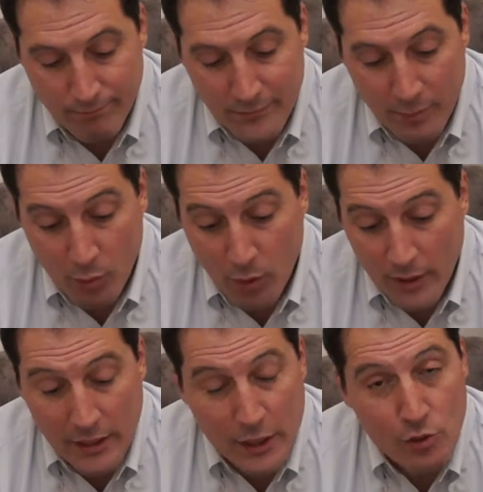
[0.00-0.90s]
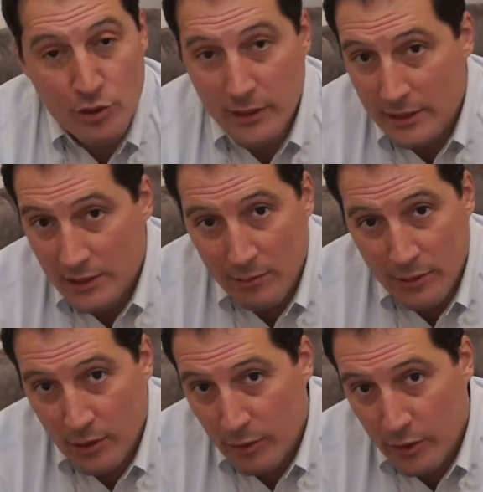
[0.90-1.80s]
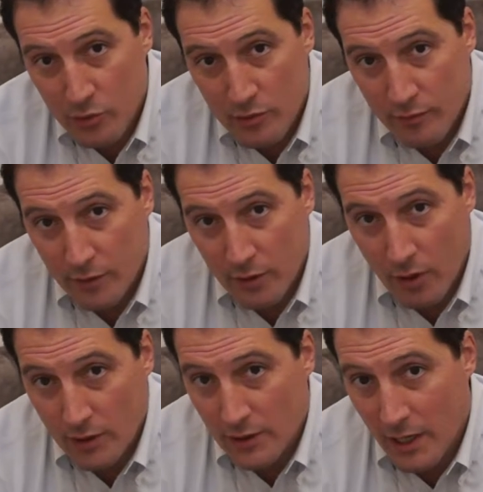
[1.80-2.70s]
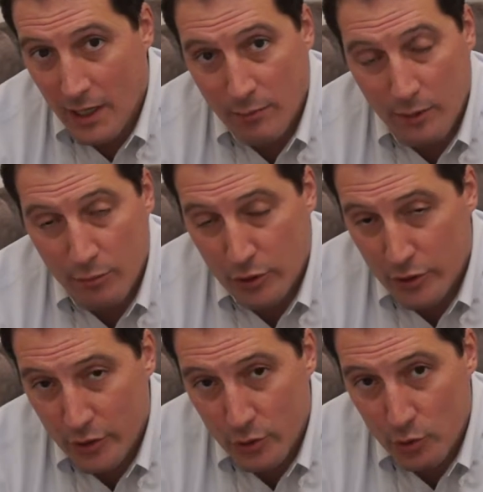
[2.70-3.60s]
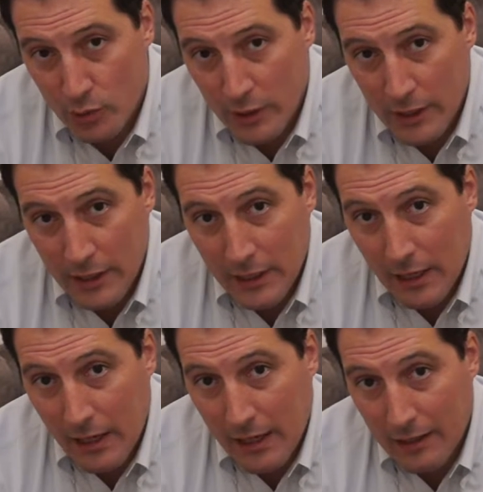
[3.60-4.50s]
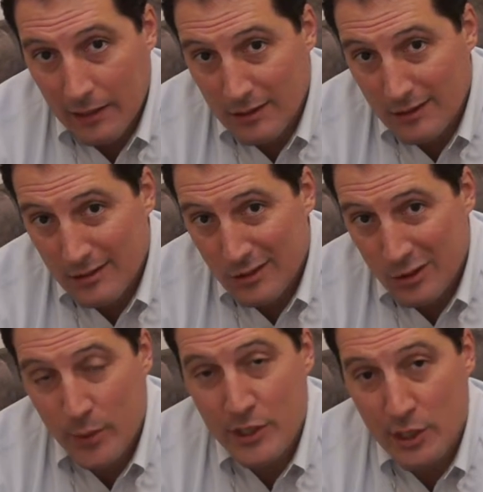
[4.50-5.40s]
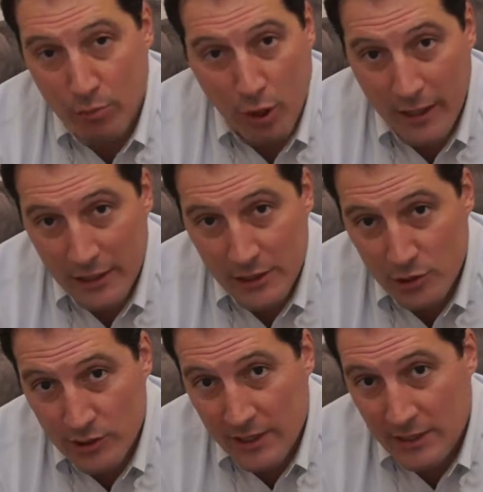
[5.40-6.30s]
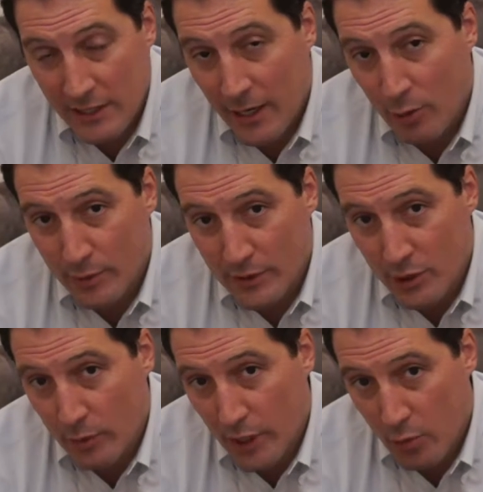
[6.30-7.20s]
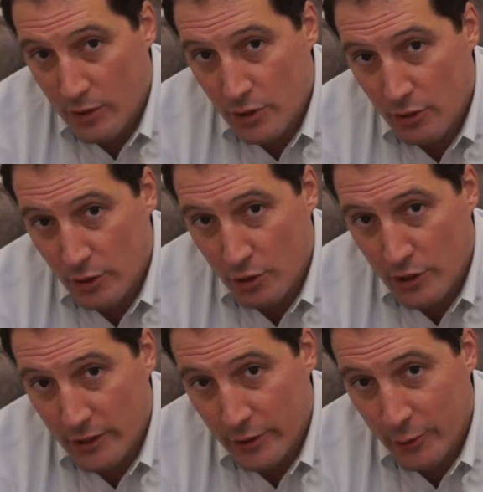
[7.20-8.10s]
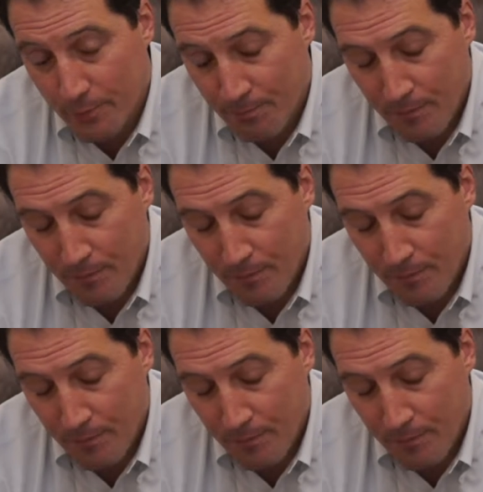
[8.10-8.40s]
number one, it usually is something you've been using for a long time. Number two, switching products usually doesn't help until we know what you're allergic to.